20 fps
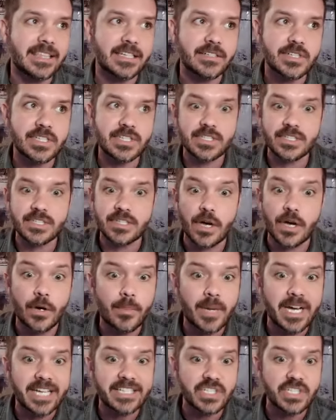there's so
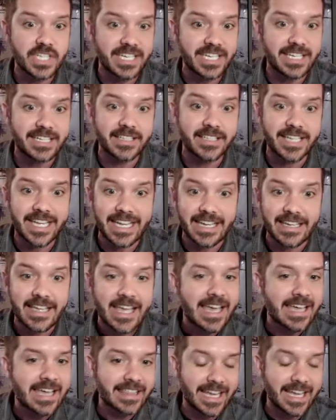much healing
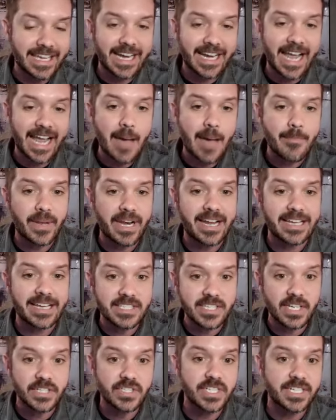that can happen at
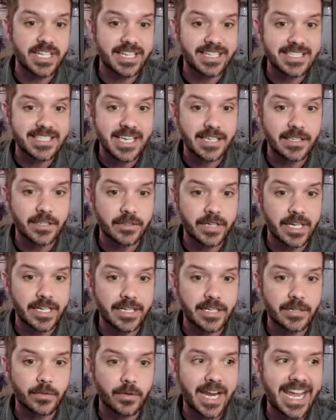such an
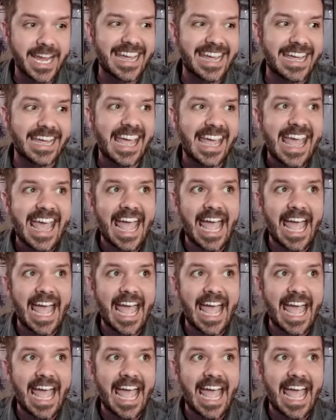accelerated rate.